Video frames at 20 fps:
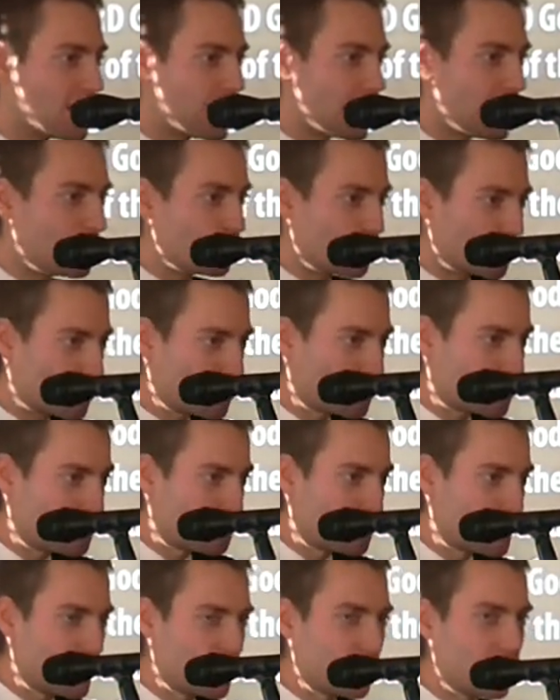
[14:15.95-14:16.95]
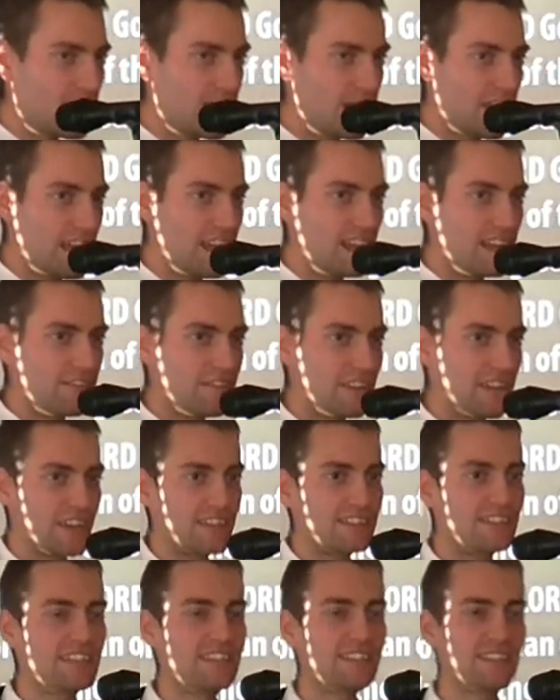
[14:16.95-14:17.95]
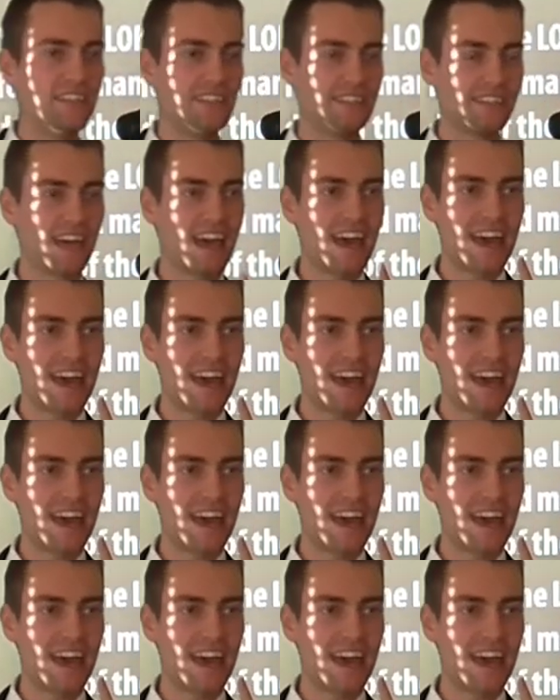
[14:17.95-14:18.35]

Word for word: in order to be a living existence.